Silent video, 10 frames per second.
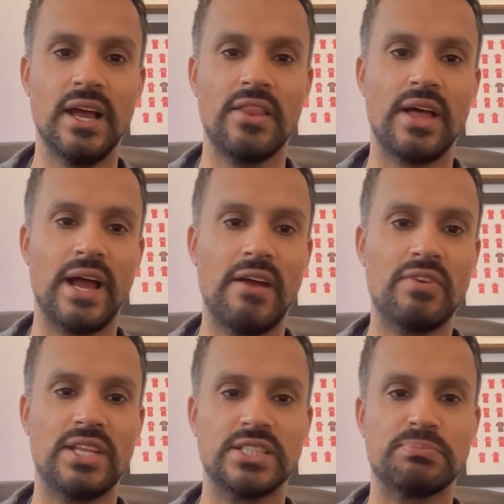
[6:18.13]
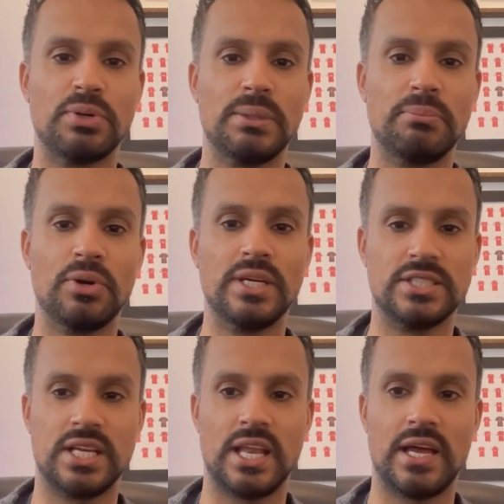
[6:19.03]
that everything's being put into
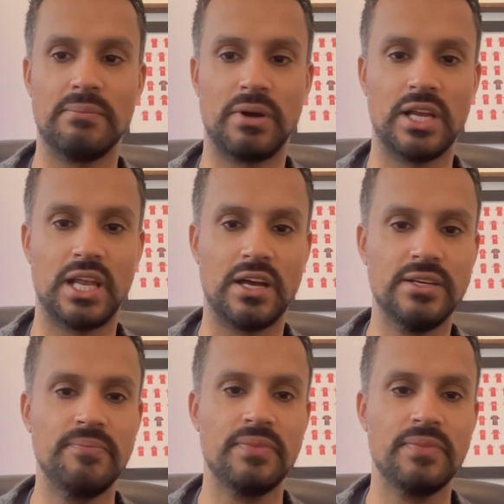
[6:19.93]
line by line.